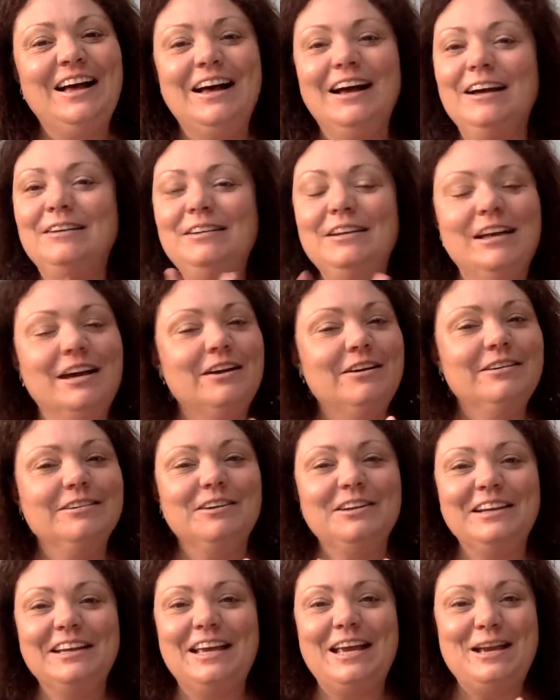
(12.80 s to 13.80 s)
I know I'm
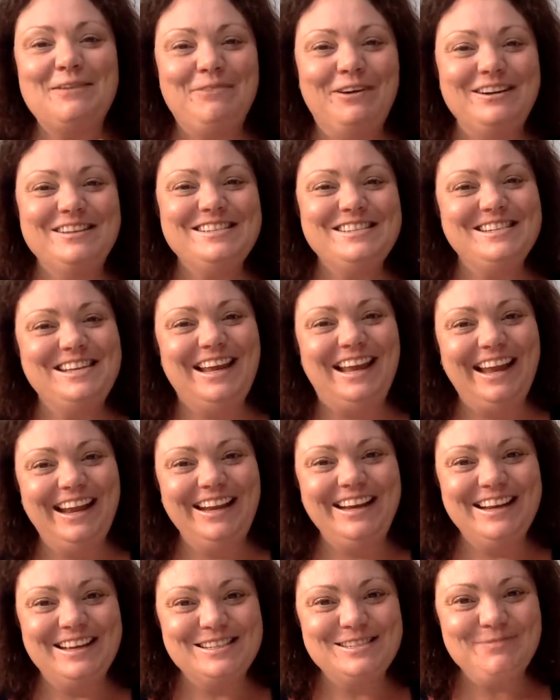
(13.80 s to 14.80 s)
going to keep on
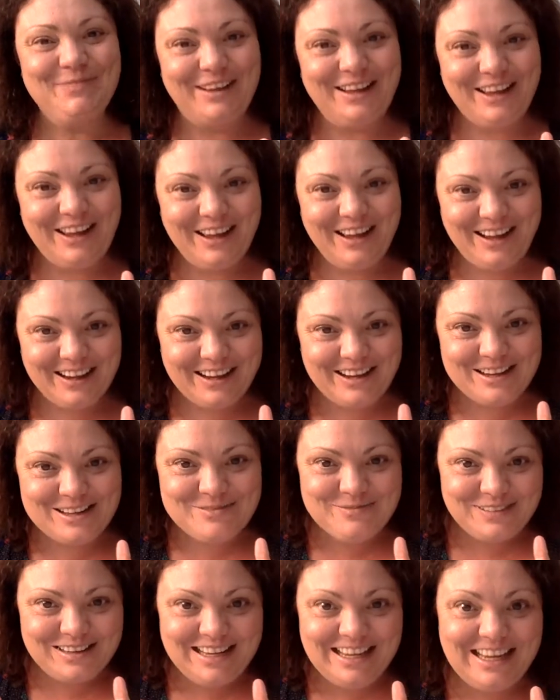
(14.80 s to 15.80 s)
saying this, but I
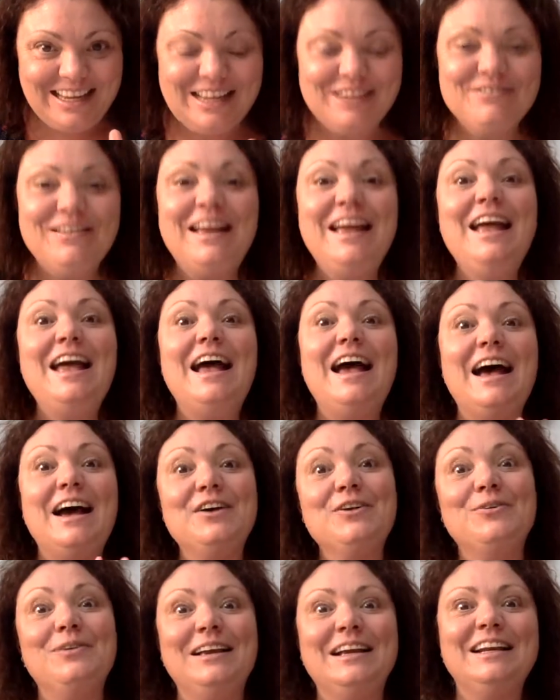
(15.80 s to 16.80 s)
can't believe how
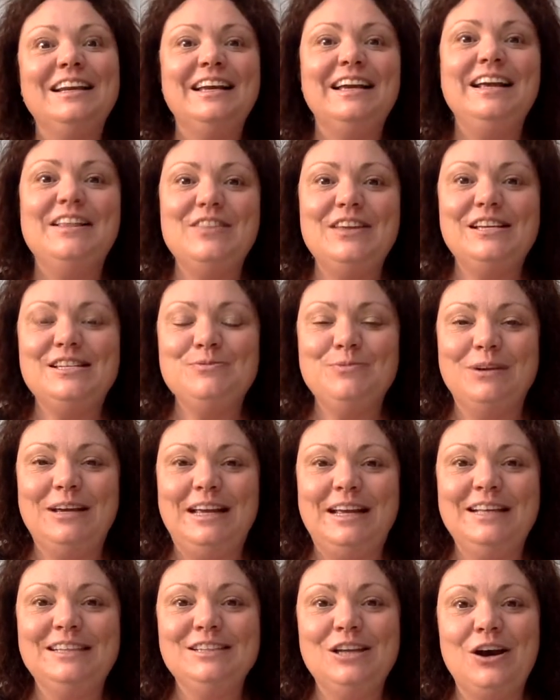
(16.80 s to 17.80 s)
quickly these
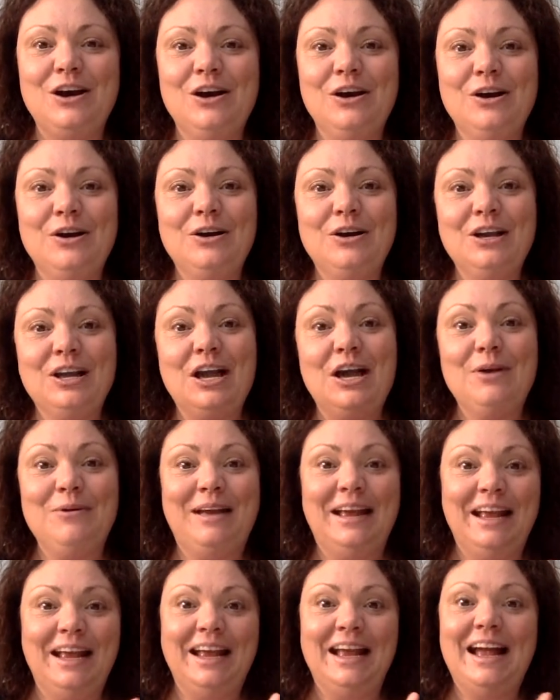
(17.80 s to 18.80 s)
weeks are
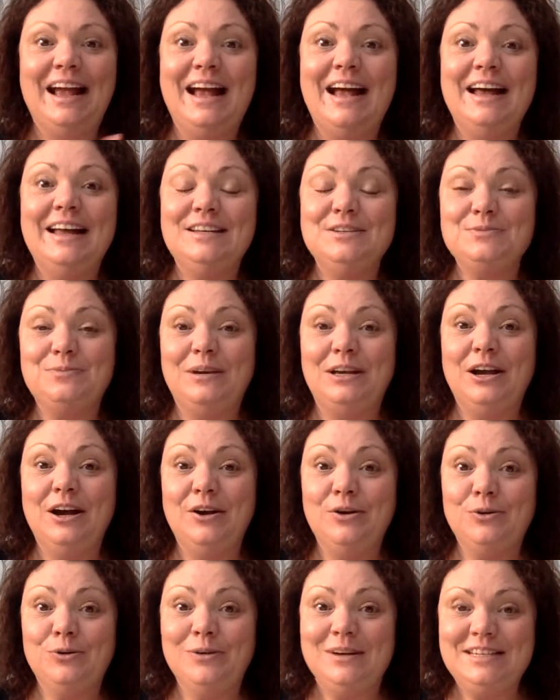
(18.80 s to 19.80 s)
going, and we
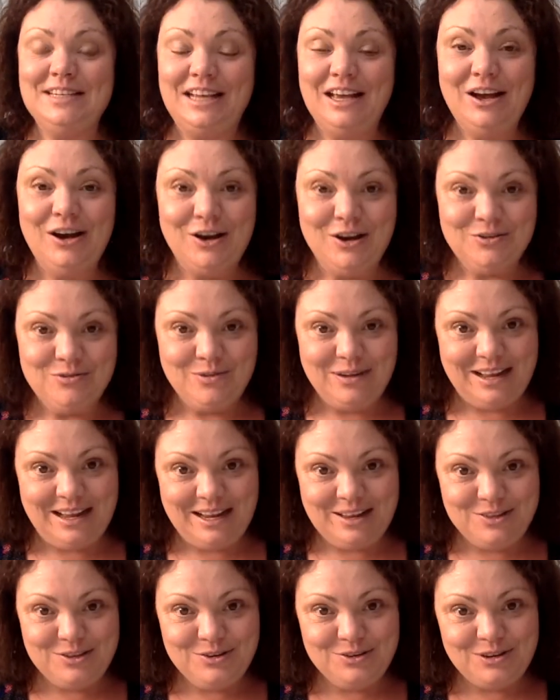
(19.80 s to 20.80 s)
are already halfway
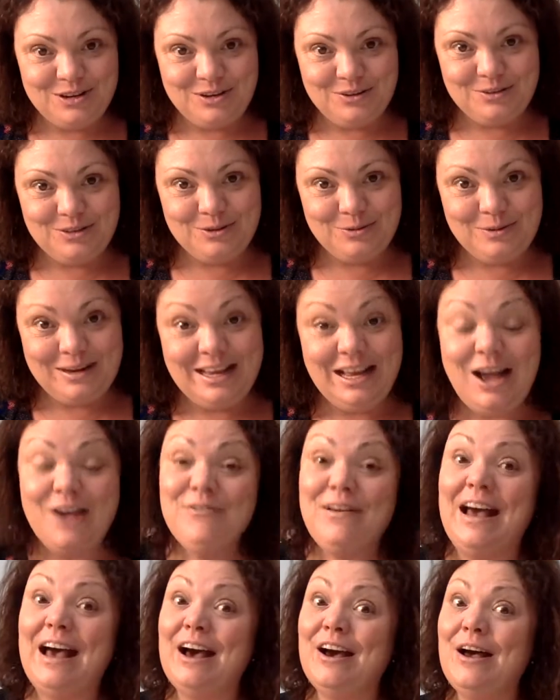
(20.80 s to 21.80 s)
through the week of
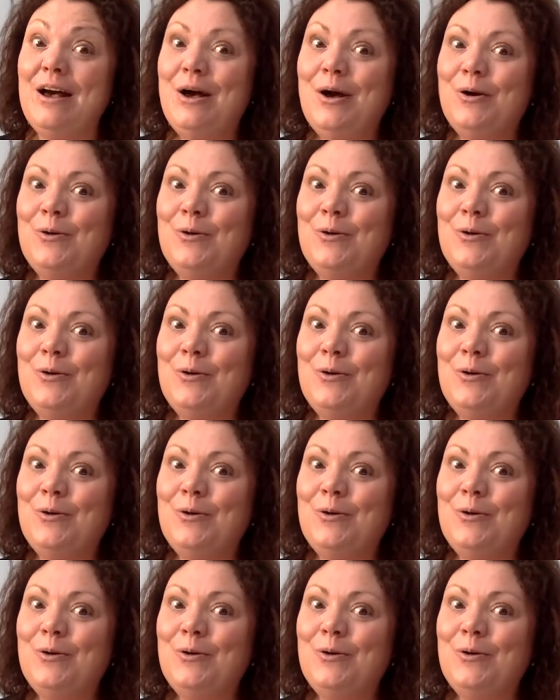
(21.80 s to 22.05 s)
our